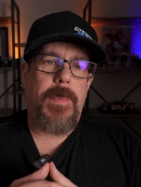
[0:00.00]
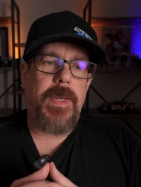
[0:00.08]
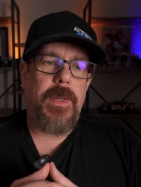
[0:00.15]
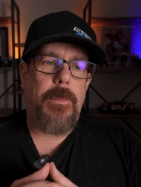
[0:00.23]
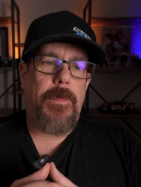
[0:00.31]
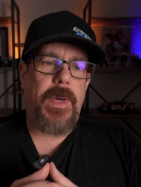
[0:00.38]

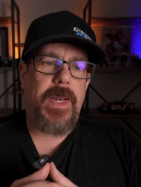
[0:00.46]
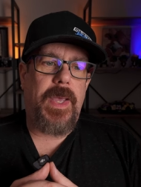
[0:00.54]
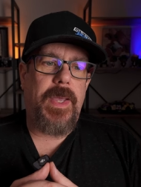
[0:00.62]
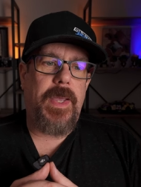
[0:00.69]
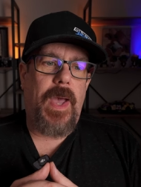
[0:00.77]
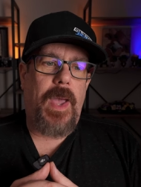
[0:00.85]
but but
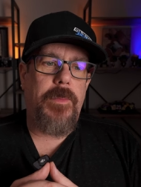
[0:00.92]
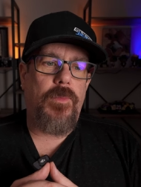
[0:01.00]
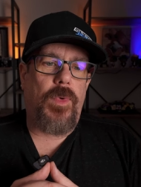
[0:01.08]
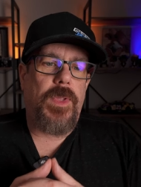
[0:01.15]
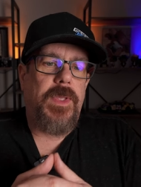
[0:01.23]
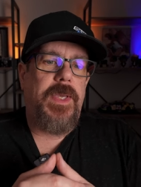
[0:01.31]
I
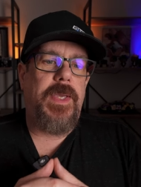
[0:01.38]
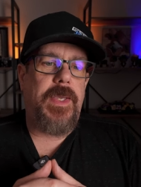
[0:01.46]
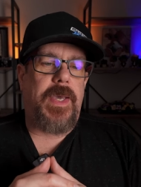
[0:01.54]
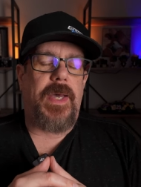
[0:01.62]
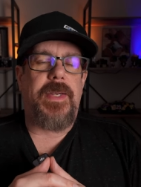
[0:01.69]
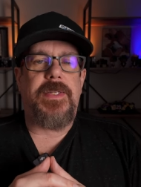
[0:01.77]
I'm really
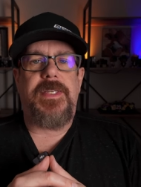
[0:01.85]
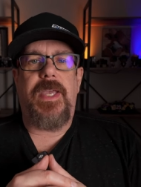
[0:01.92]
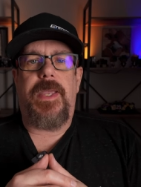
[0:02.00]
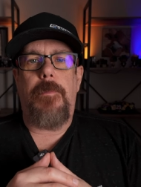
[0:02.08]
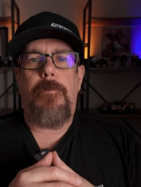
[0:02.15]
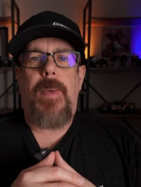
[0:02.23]
kind of
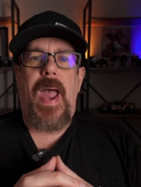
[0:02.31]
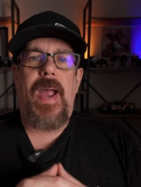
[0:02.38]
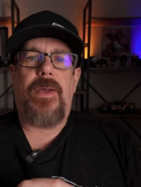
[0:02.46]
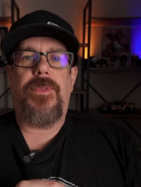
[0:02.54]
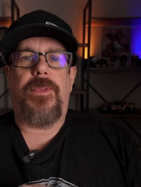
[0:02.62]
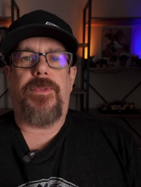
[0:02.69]
taken
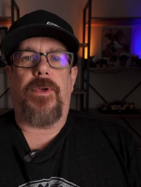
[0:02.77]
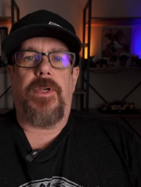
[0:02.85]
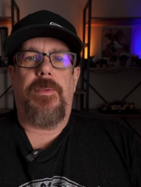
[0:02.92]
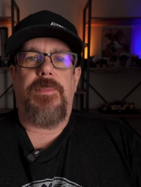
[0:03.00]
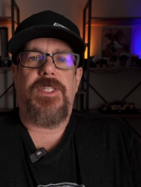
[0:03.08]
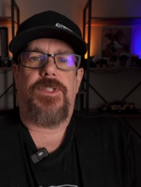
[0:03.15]
back that they're
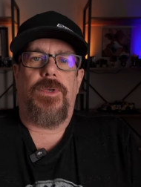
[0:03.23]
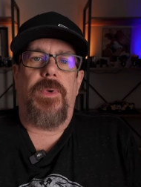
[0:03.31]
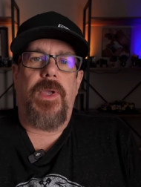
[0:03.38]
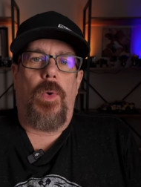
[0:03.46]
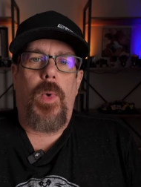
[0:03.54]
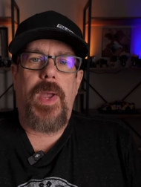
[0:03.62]
going to be
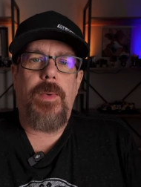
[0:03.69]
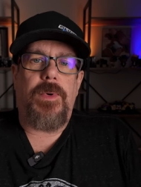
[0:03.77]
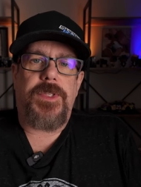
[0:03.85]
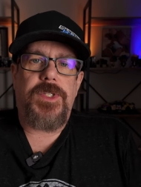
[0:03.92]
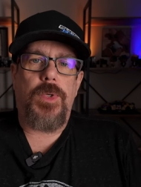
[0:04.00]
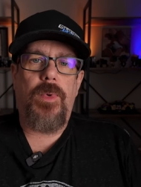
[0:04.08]
doing away
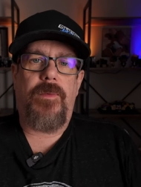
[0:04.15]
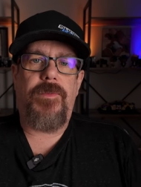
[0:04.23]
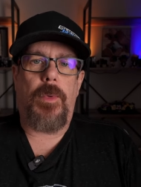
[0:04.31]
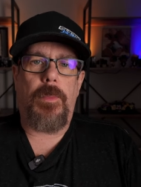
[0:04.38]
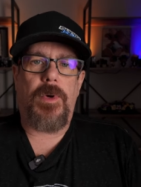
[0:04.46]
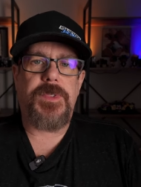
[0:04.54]
with two of
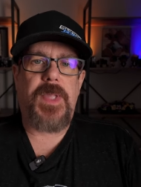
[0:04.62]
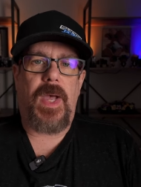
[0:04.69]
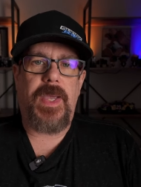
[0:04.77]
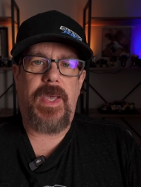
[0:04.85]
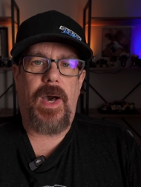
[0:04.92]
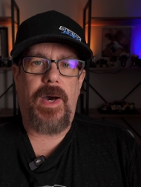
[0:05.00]
their most
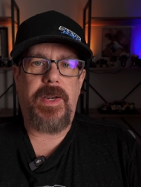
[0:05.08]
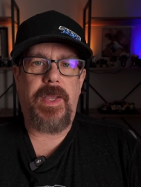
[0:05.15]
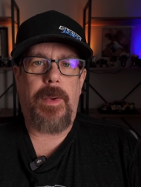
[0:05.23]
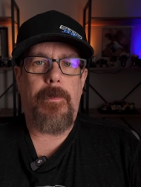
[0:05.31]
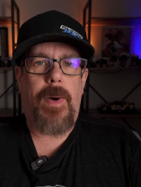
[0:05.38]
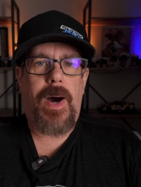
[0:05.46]

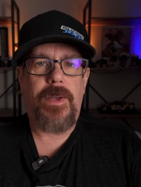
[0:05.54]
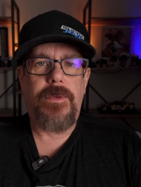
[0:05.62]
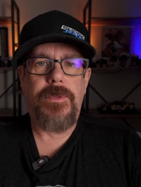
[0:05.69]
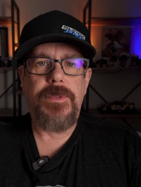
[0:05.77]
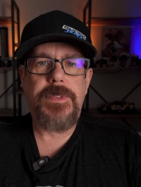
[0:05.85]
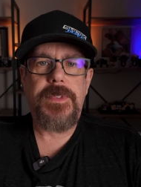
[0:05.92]
iconic
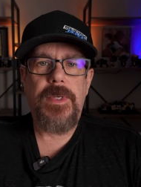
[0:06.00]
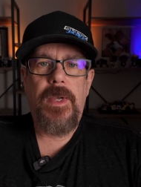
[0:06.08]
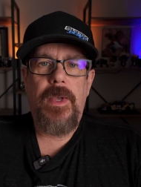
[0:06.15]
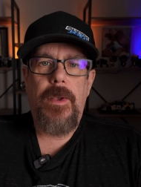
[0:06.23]
models